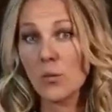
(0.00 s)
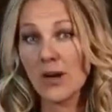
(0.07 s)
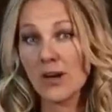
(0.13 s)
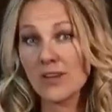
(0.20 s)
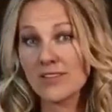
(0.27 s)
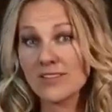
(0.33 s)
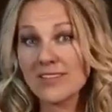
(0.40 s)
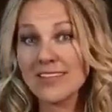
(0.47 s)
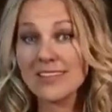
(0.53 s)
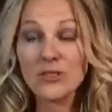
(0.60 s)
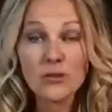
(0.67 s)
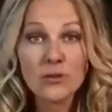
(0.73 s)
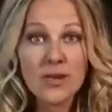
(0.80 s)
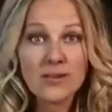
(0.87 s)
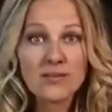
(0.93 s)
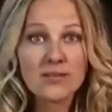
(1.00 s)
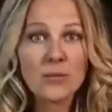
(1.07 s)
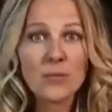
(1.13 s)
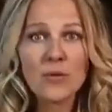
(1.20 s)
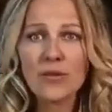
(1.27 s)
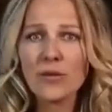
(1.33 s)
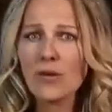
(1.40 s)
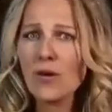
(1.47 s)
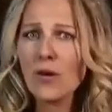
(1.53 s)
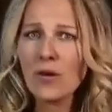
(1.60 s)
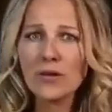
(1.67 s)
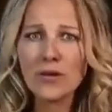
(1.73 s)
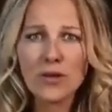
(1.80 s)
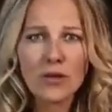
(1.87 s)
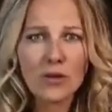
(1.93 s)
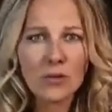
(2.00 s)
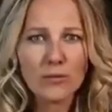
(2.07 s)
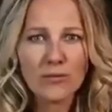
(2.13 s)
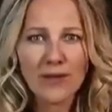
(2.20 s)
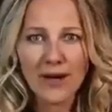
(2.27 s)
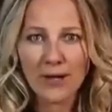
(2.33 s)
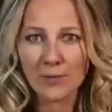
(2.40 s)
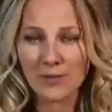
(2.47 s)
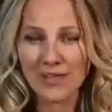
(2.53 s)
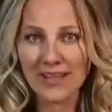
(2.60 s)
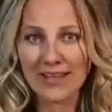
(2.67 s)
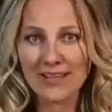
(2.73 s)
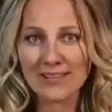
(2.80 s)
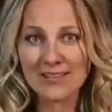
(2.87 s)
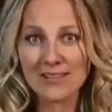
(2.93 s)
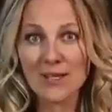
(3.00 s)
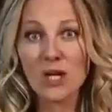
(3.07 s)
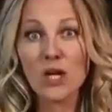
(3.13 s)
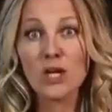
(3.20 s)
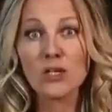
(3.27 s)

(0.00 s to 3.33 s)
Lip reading: Whereas in US, with all your coal-fired plants,